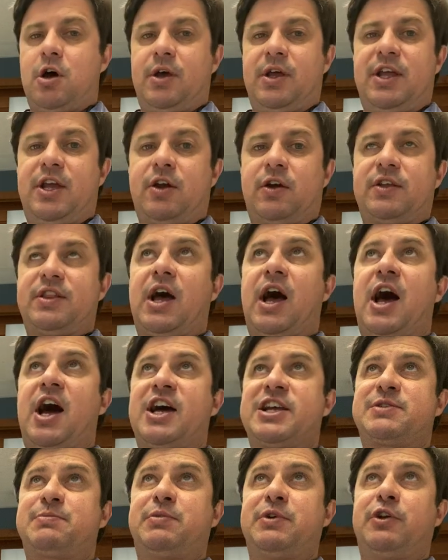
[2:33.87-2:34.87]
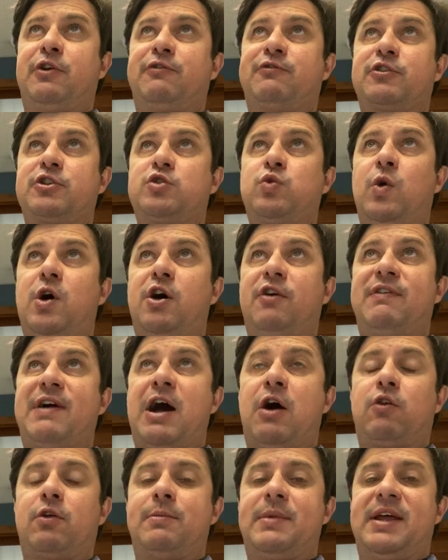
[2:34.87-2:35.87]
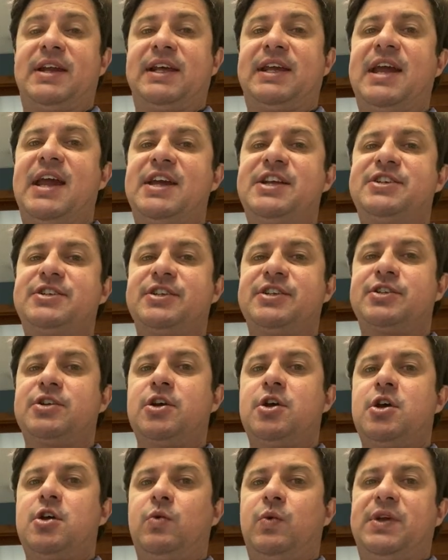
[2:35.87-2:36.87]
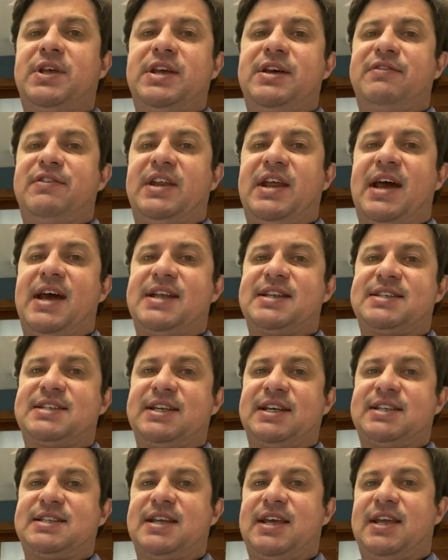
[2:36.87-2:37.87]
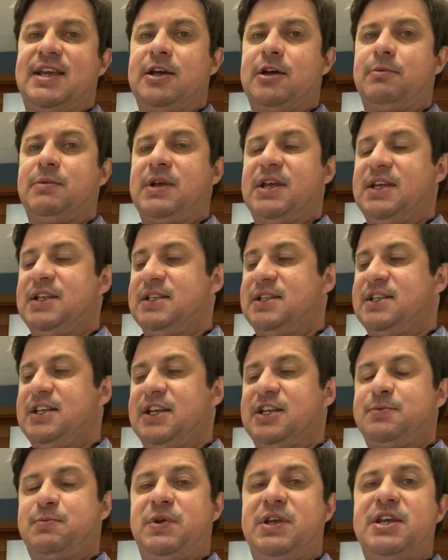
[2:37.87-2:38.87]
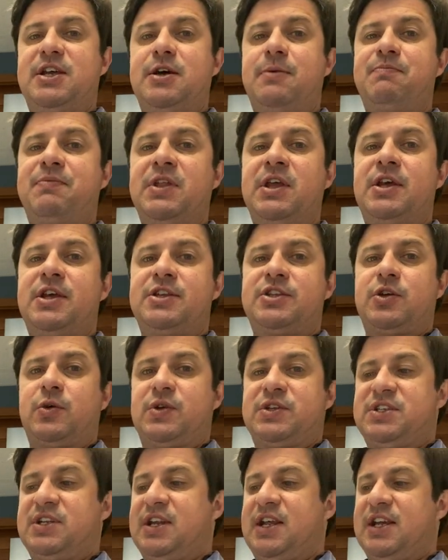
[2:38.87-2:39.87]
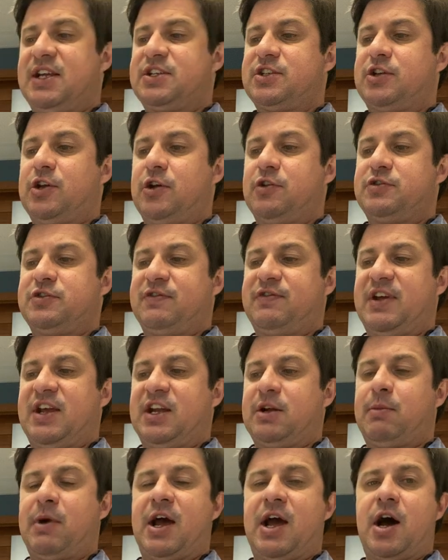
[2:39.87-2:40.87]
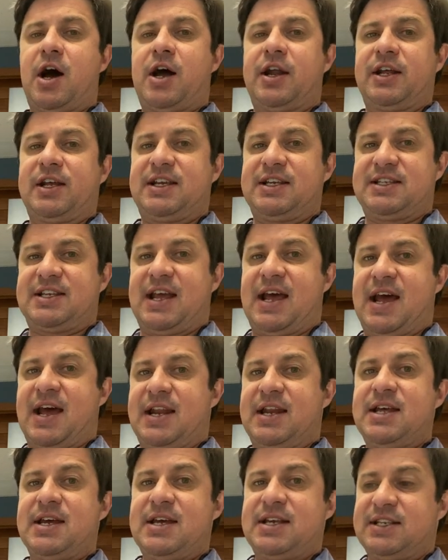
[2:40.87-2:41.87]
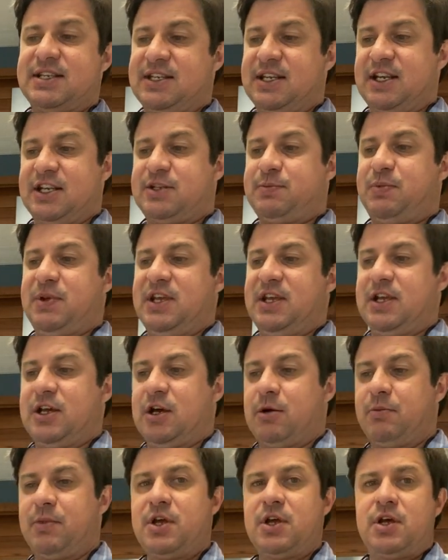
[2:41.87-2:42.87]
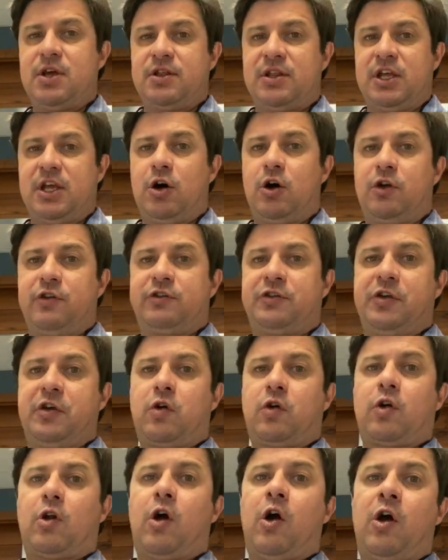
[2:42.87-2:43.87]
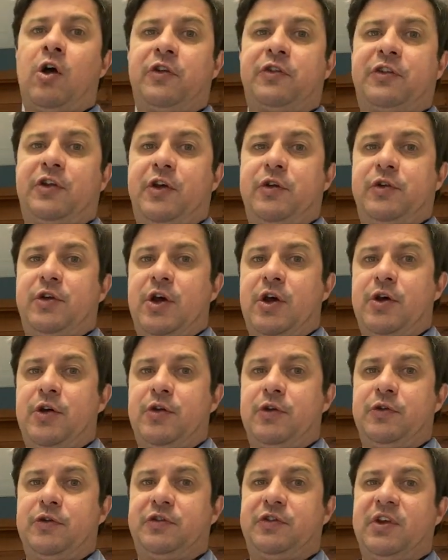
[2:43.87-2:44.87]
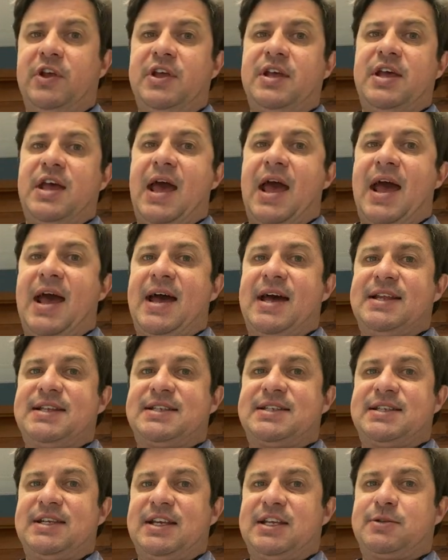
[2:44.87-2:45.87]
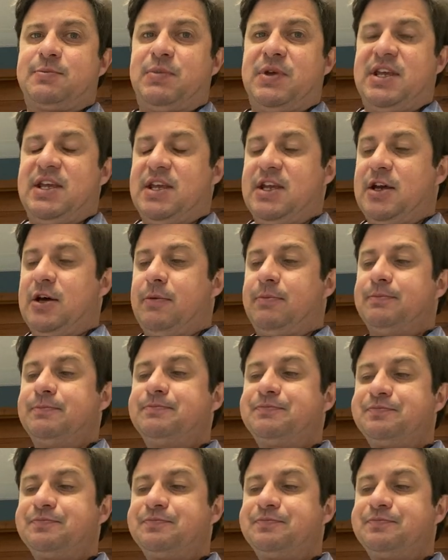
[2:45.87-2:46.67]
Here at the hospital for 12-hour medications, we give it at 6 a.m. and 6 p.m. So his next dose of antibiotic is at 6 p.m. The Ulna also goes at 6 p.m.